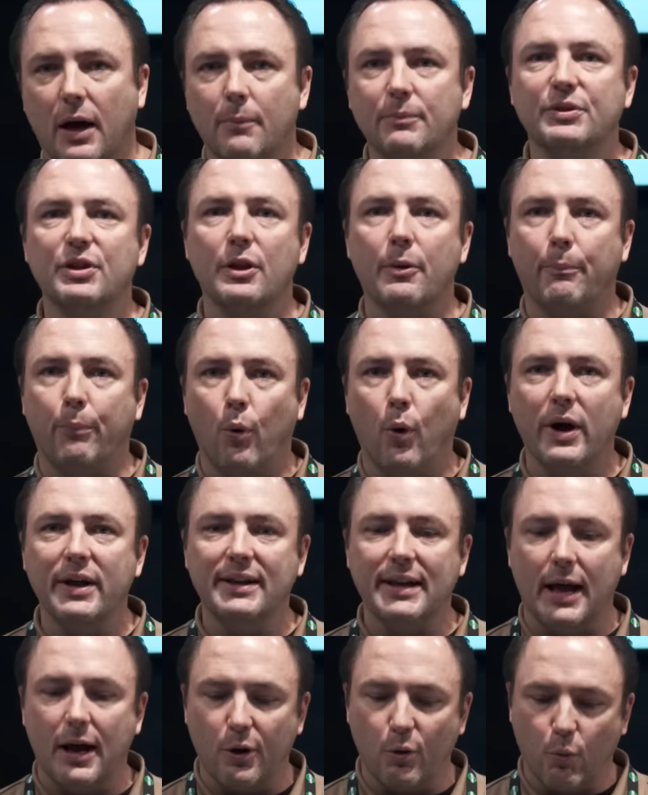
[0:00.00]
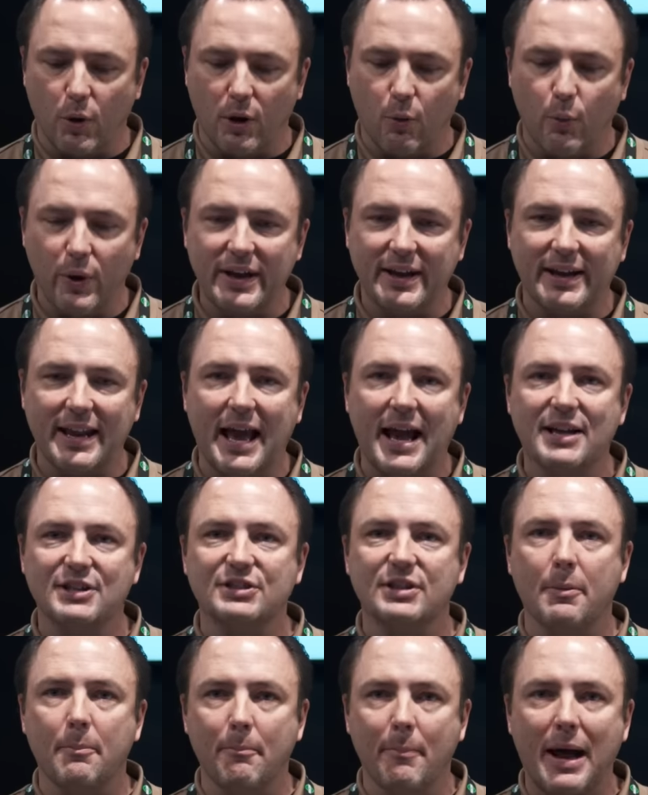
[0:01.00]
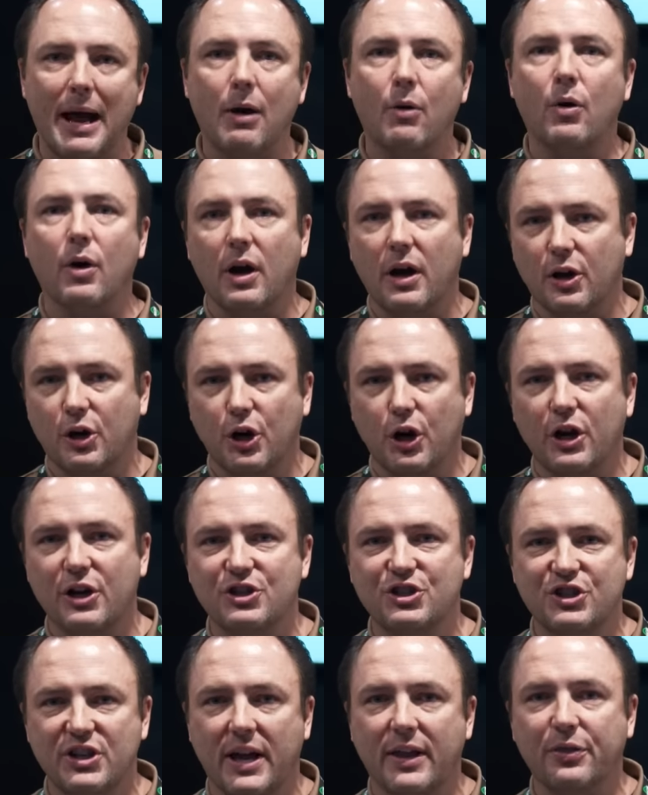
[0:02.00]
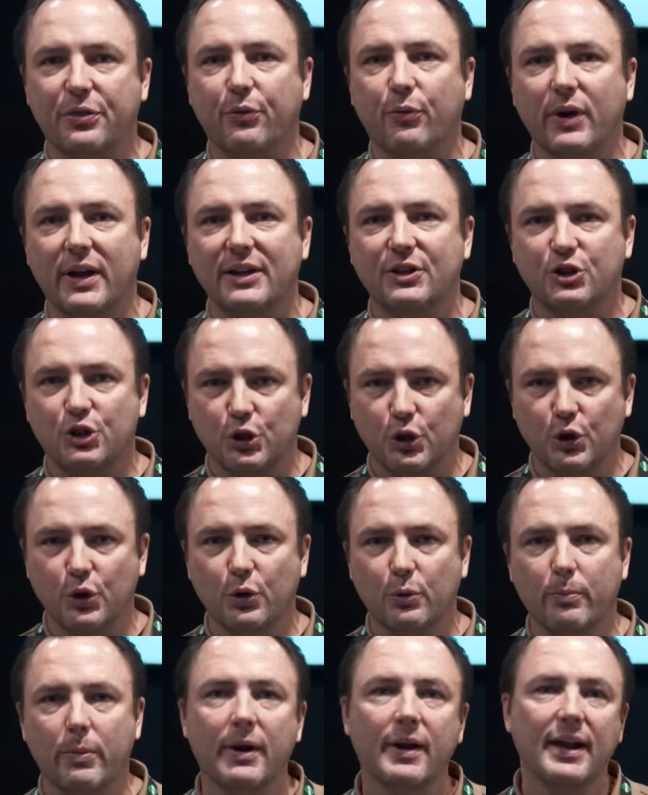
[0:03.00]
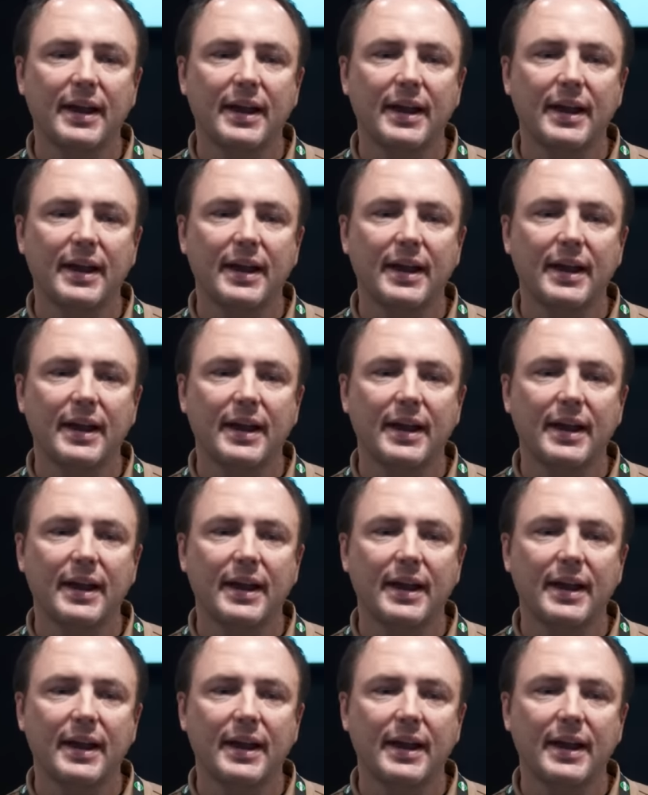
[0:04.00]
come to the point now to where we can actually mount a good Gen 3 tube